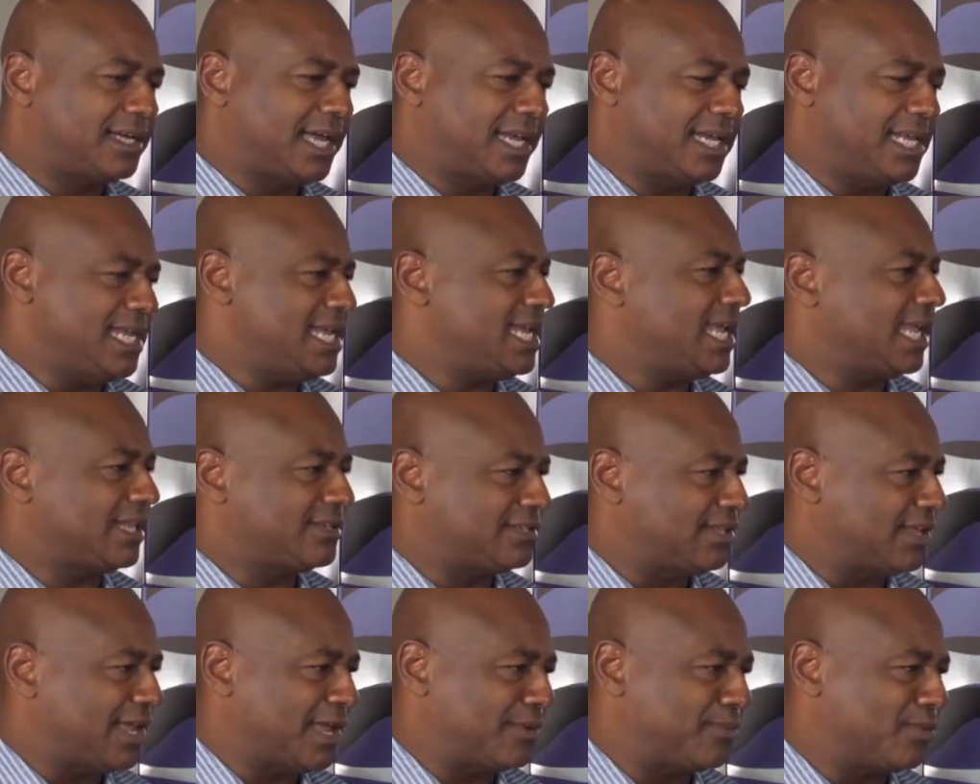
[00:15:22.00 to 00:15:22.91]
he gets
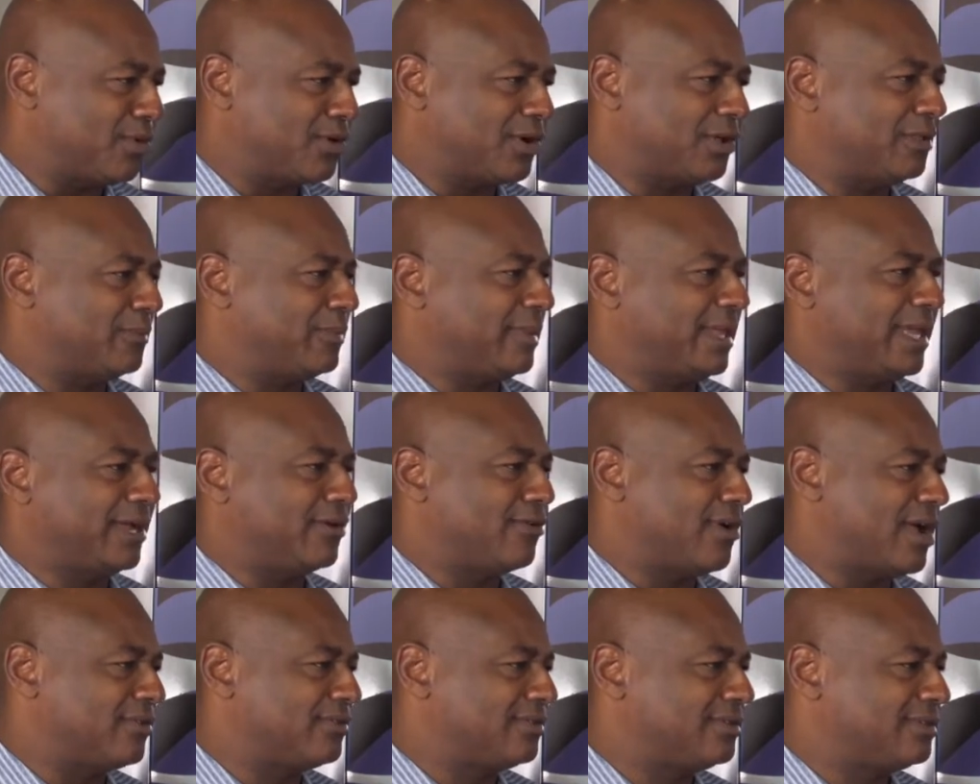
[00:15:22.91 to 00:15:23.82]
the N-word on the
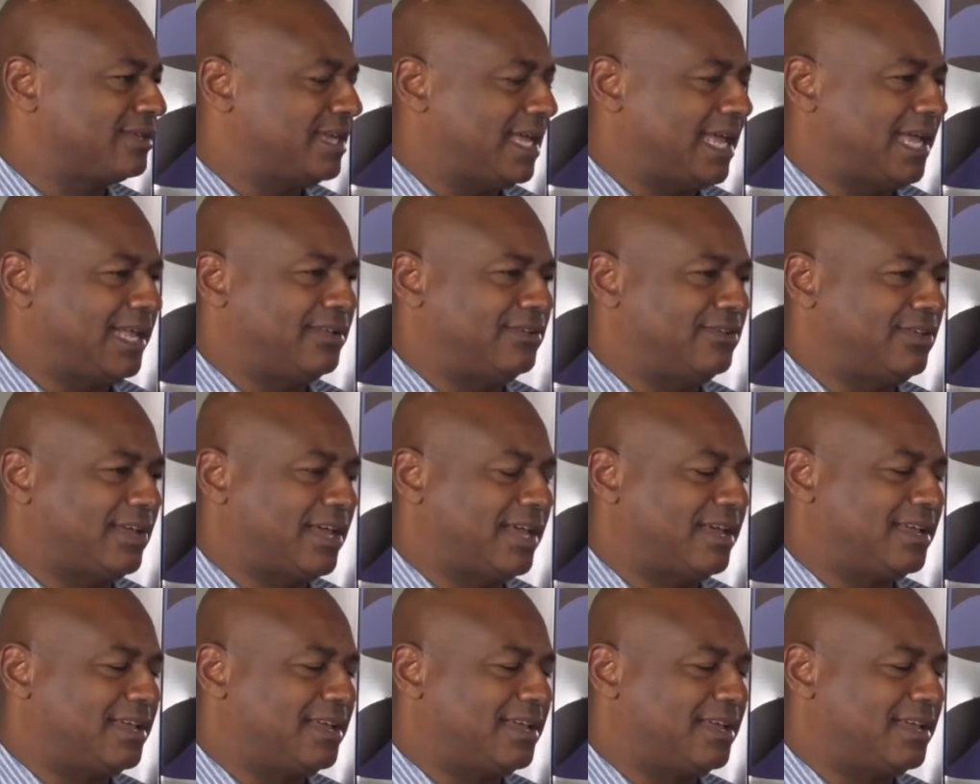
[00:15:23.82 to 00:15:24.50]
playground. And